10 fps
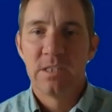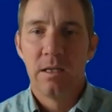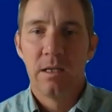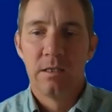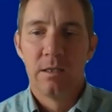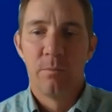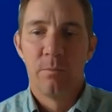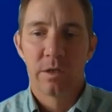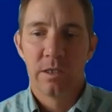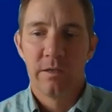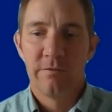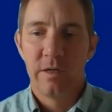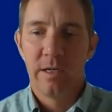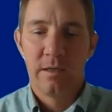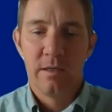little bit more
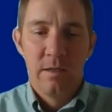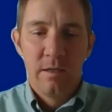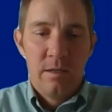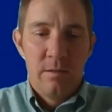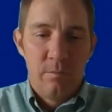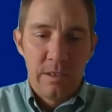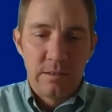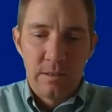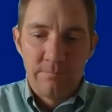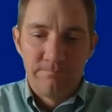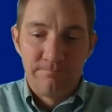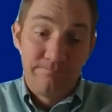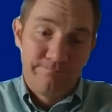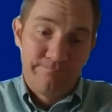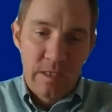clarified. But
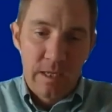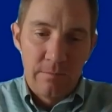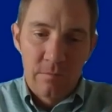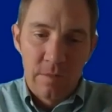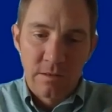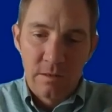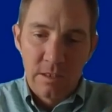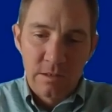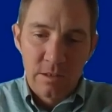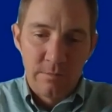yeah, that's good.